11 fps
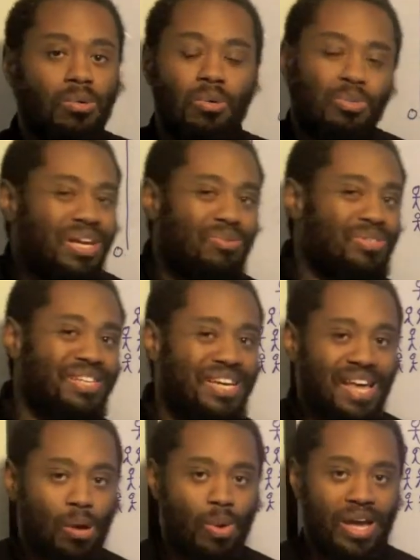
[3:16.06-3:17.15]
Well, we don't
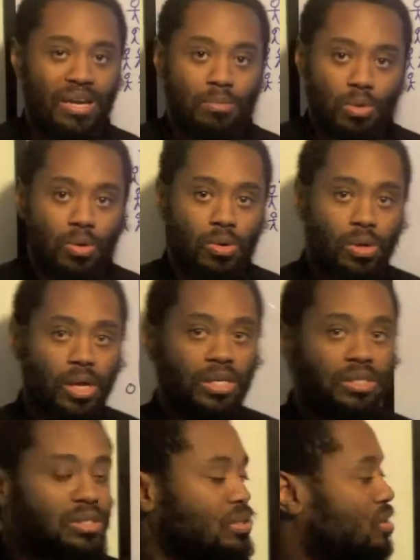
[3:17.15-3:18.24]
see that way anymore.
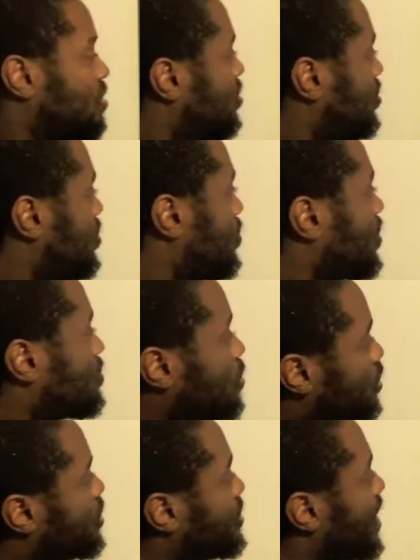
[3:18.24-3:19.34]
And as
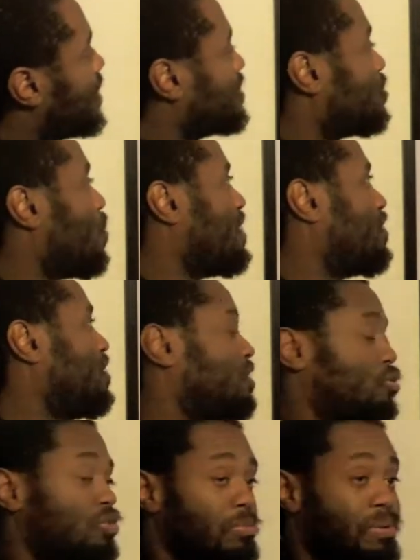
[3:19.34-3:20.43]
much as that's the way
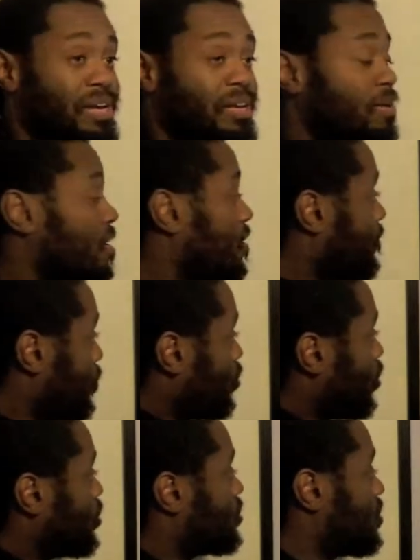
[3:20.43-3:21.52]
things used to be,
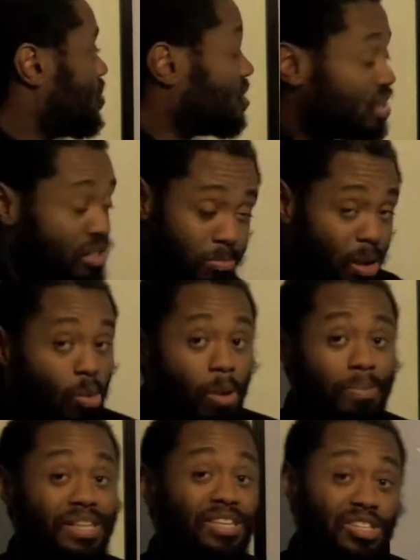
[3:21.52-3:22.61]
for us, this may
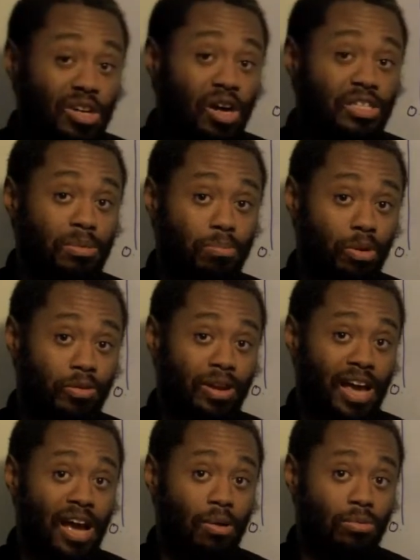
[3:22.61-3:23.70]
well be the starting point
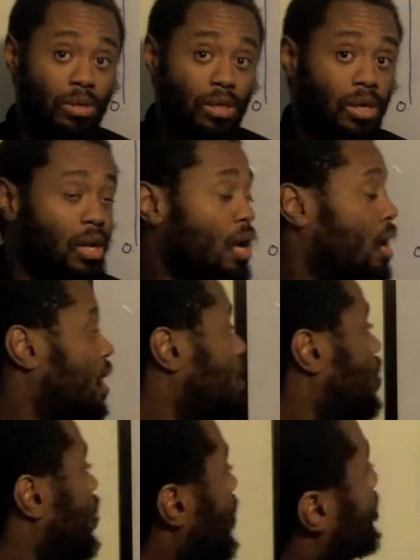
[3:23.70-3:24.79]
now.
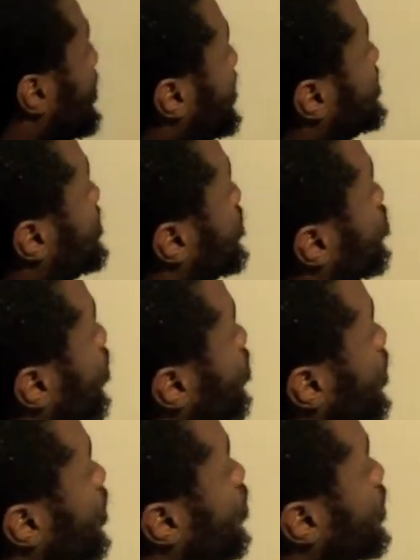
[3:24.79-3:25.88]
Uh, on that basis, what
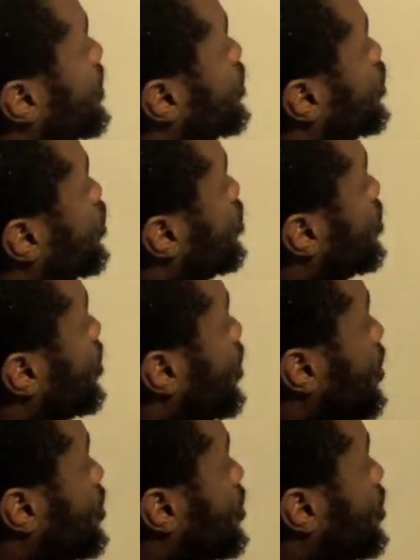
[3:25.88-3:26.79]
we're looking to